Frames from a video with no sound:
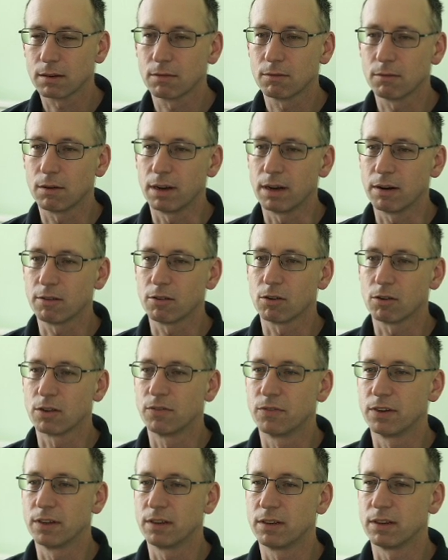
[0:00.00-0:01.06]
Right, now I've got to
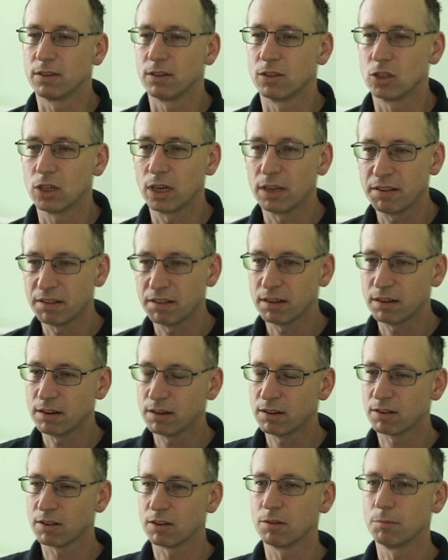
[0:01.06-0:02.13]
convert it to JSON,
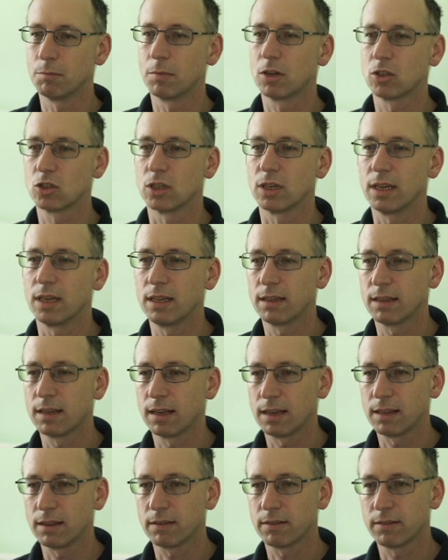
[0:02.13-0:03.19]
so Marshall
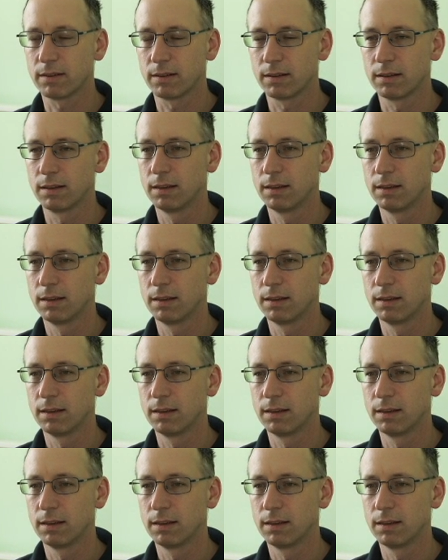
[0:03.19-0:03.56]
indent.